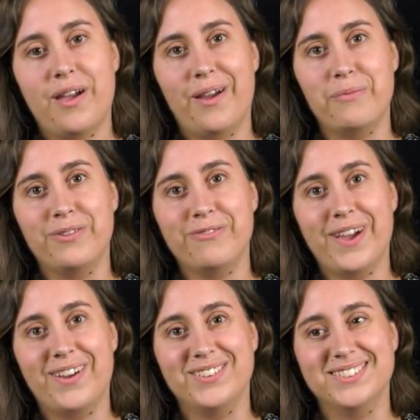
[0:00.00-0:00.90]
And we
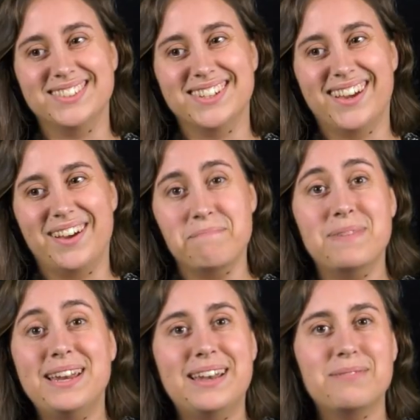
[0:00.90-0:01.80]
found uh,
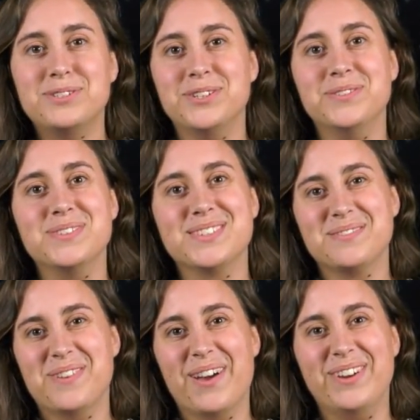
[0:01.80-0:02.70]
mini Neptunes,
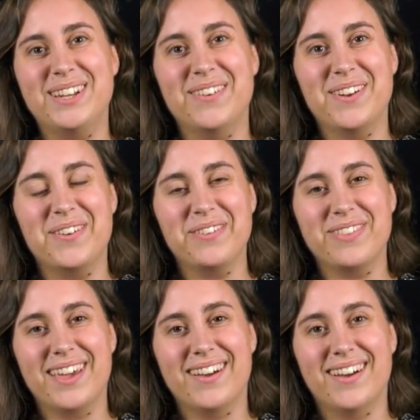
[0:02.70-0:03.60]
where we don't know if
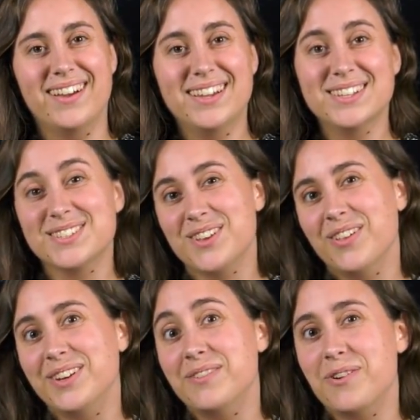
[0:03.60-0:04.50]
they are
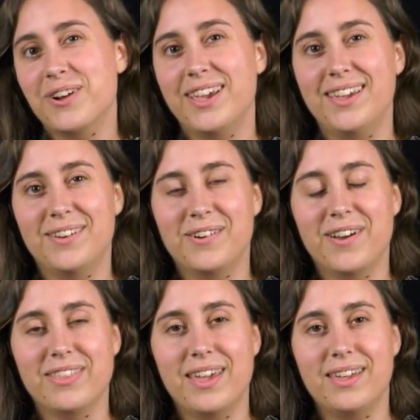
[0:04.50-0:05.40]
solid and rocky or
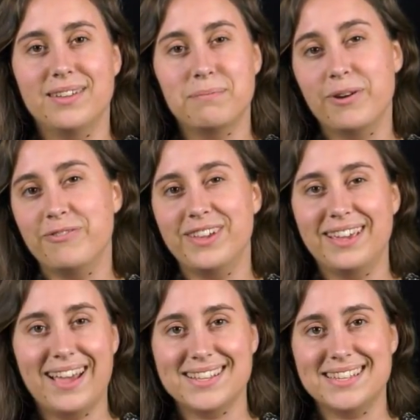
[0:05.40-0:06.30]
are they puffy and
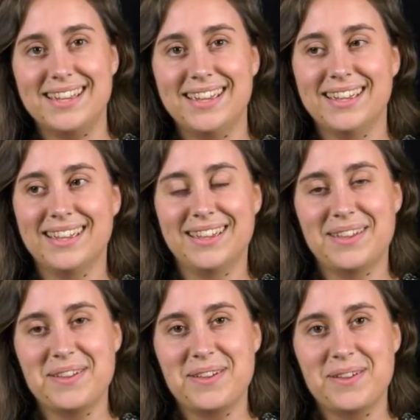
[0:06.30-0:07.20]
gassy.
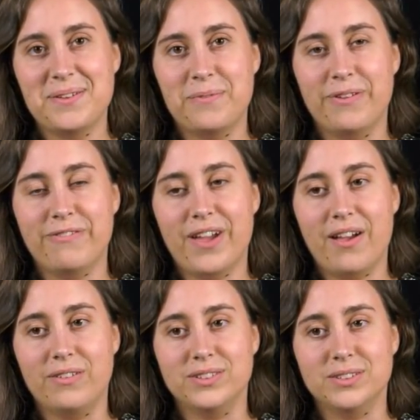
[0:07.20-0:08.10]
We
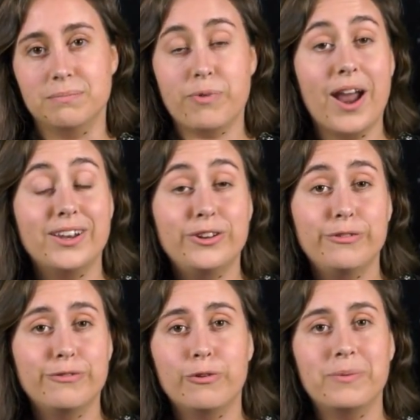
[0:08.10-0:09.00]
found brand
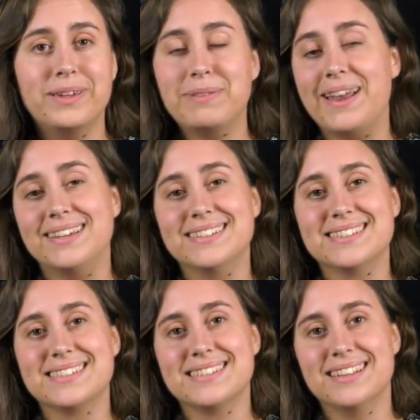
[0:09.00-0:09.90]
new forming
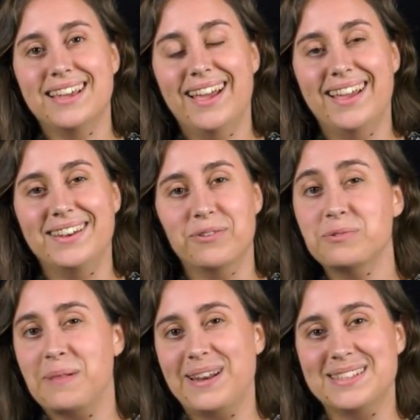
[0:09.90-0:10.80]
planets and
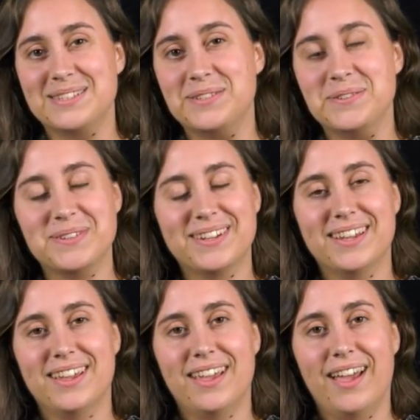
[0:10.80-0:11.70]
old planets too.
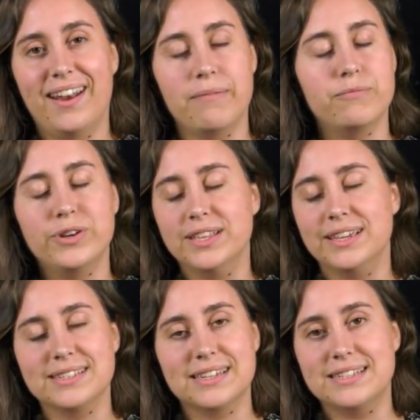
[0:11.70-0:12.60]
And I'm really
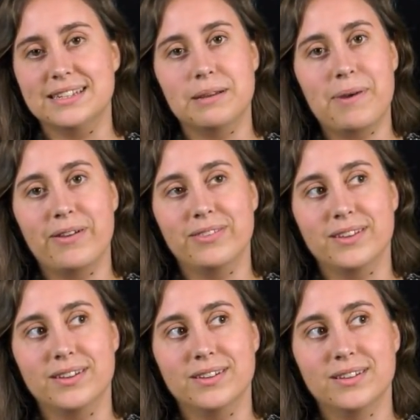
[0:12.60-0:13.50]
excited about
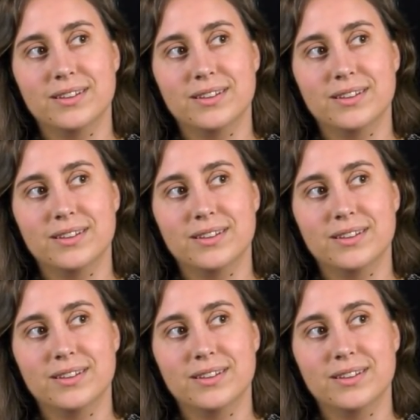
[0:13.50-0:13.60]
the